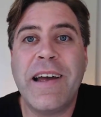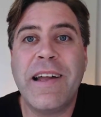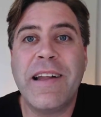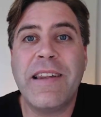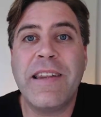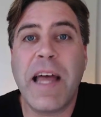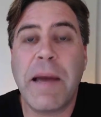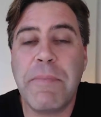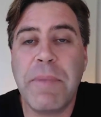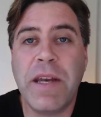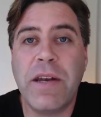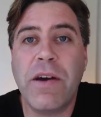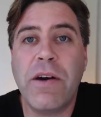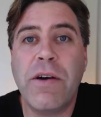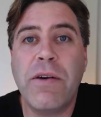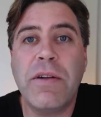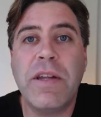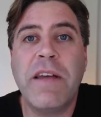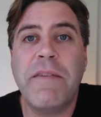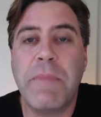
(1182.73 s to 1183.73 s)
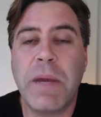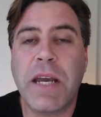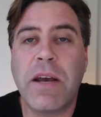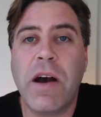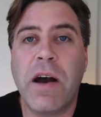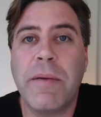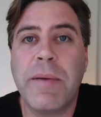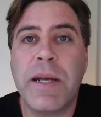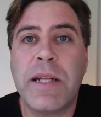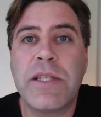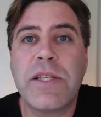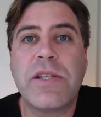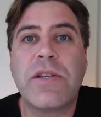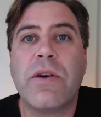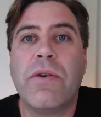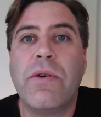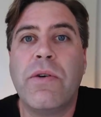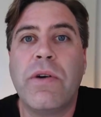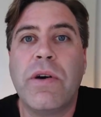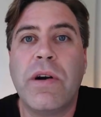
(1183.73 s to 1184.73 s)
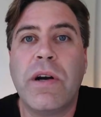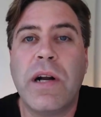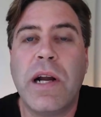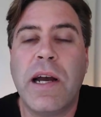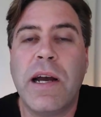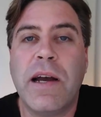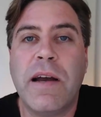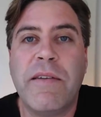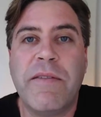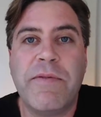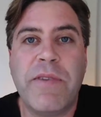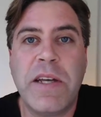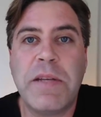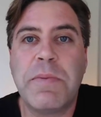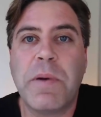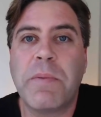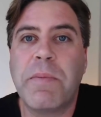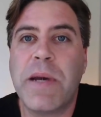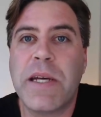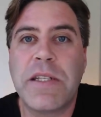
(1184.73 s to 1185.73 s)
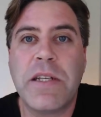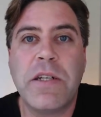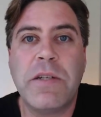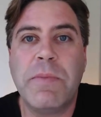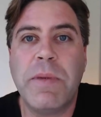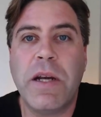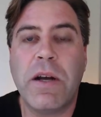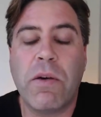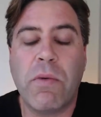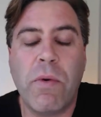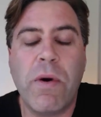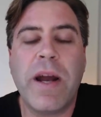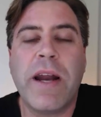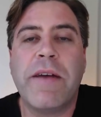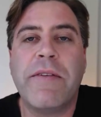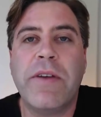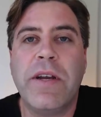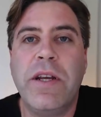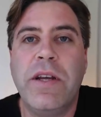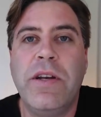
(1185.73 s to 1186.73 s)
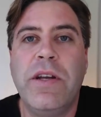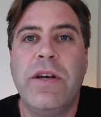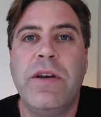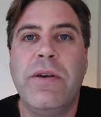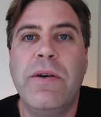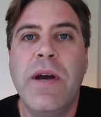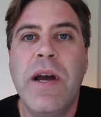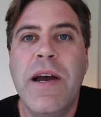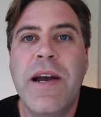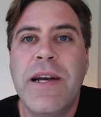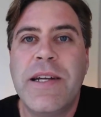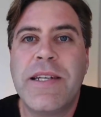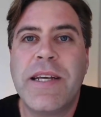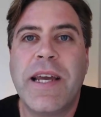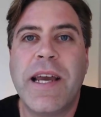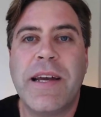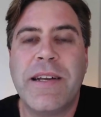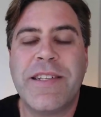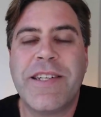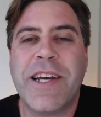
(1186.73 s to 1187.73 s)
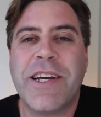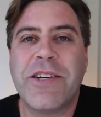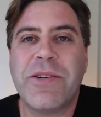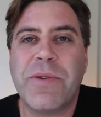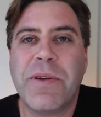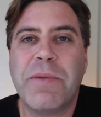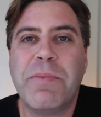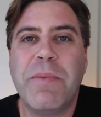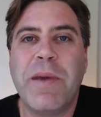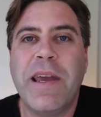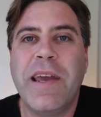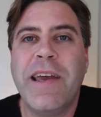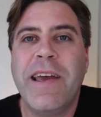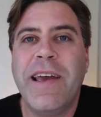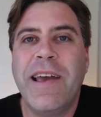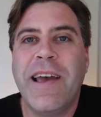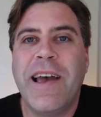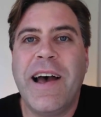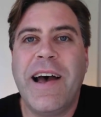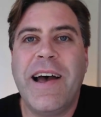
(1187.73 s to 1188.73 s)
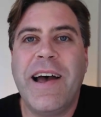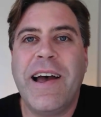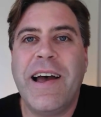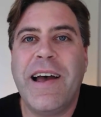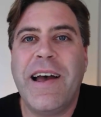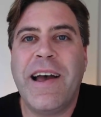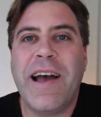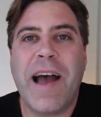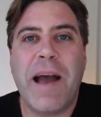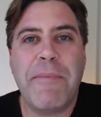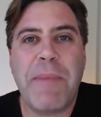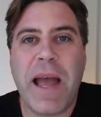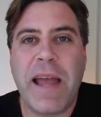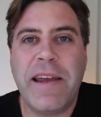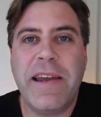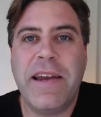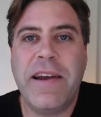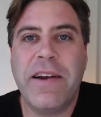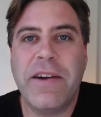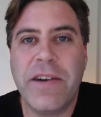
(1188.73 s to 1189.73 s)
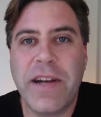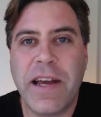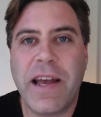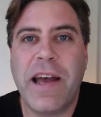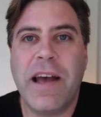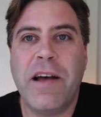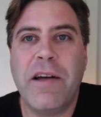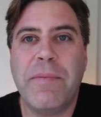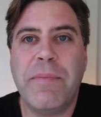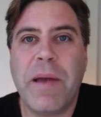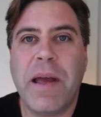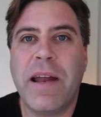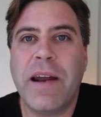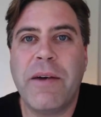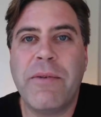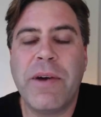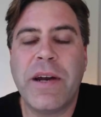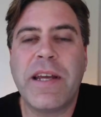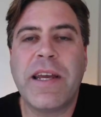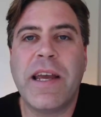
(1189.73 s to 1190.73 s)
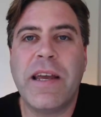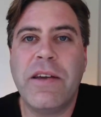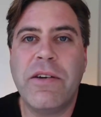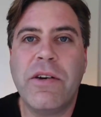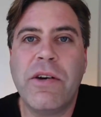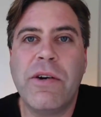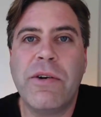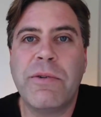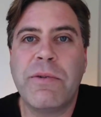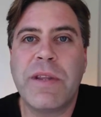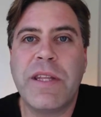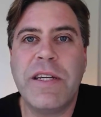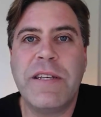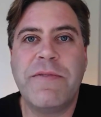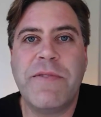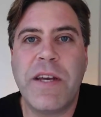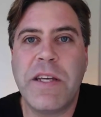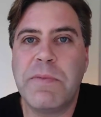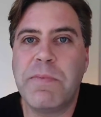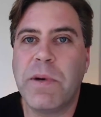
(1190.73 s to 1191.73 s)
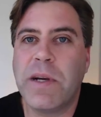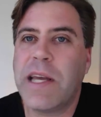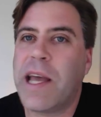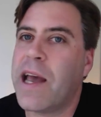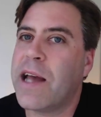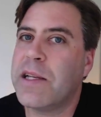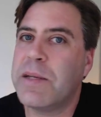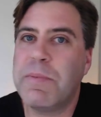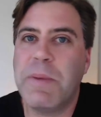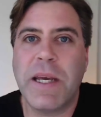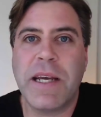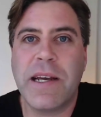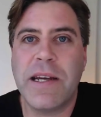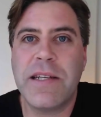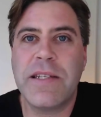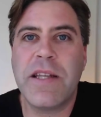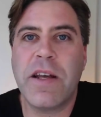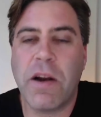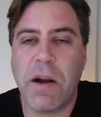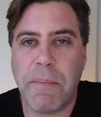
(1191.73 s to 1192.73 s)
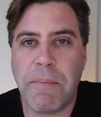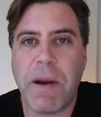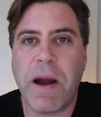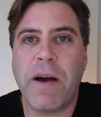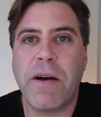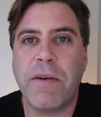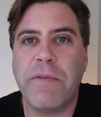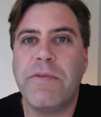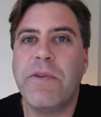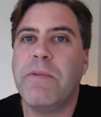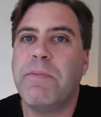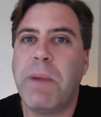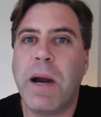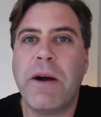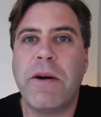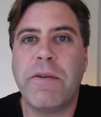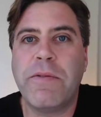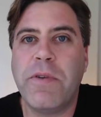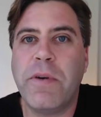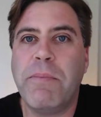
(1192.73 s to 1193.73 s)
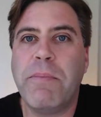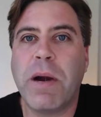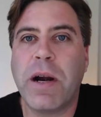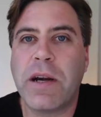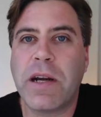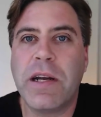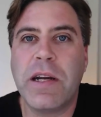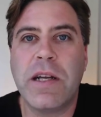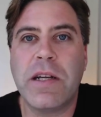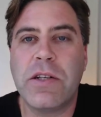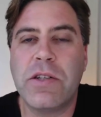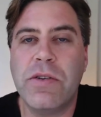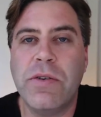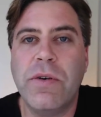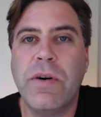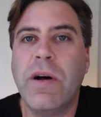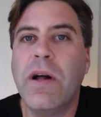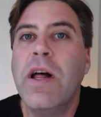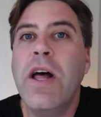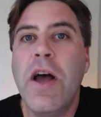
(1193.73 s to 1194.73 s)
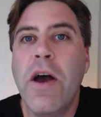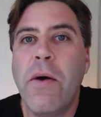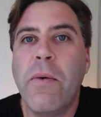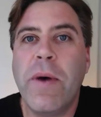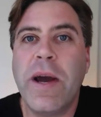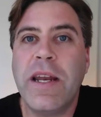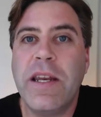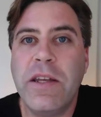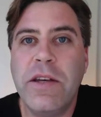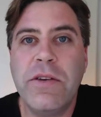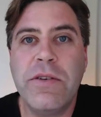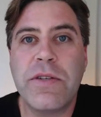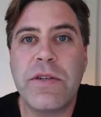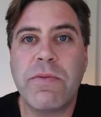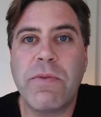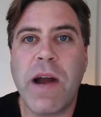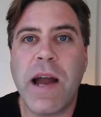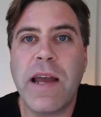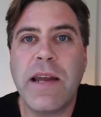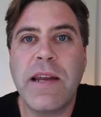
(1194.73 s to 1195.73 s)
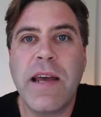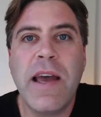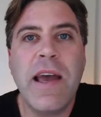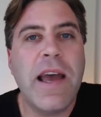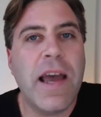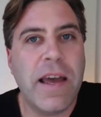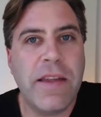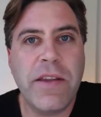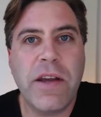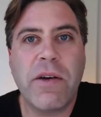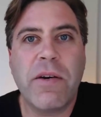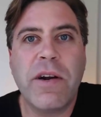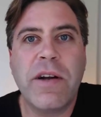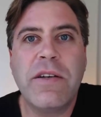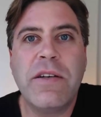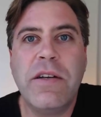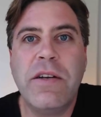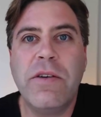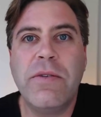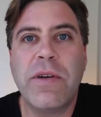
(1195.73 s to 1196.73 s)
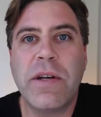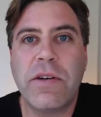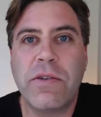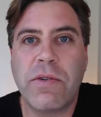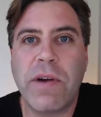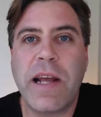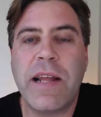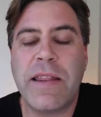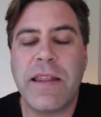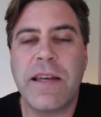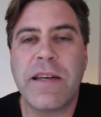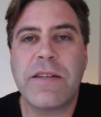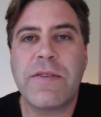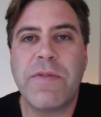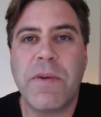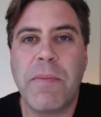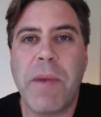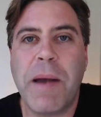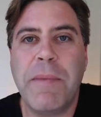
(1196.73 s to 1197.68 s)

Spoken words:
let me know, leave me comments or Facebook message me or whatever you do to get in touch with me. I'm here to help, and I want to get you going with these Facebook ads because they're a powerful, powerful marketing tool when used right. and they're doing great things for my